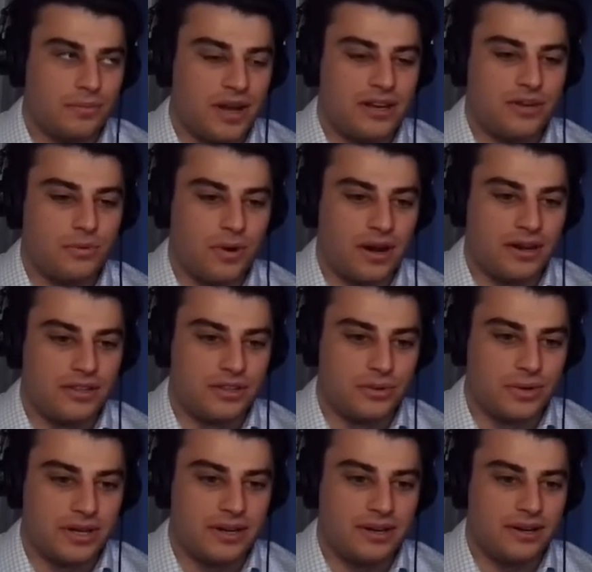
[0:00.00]
you want to
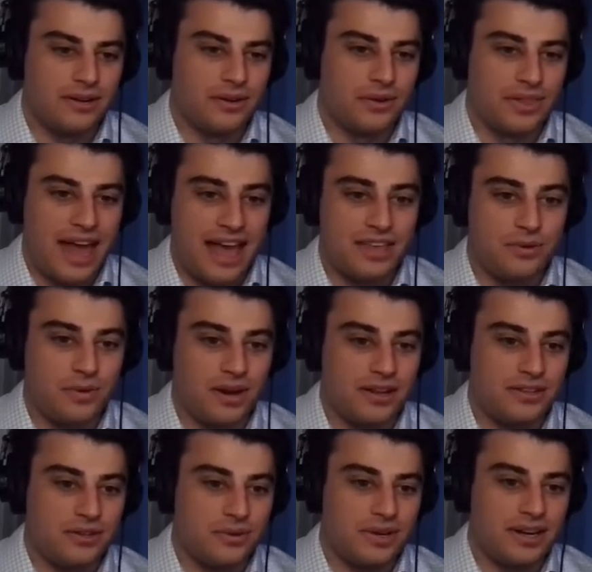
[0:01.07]
do it or that you want to
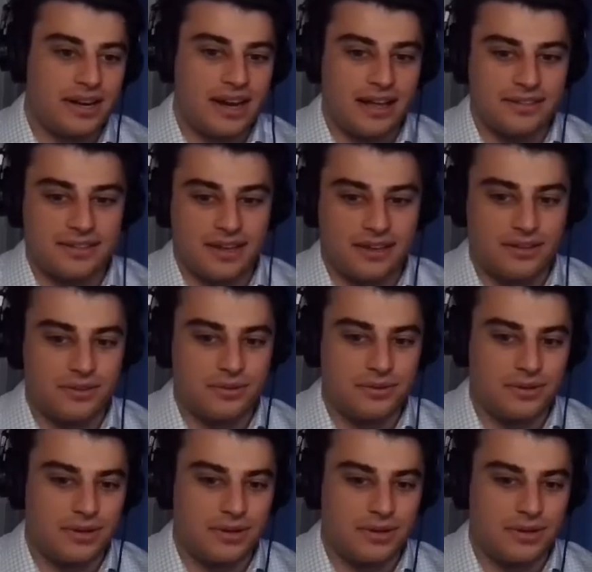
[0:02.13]
do it, and I'll tell you,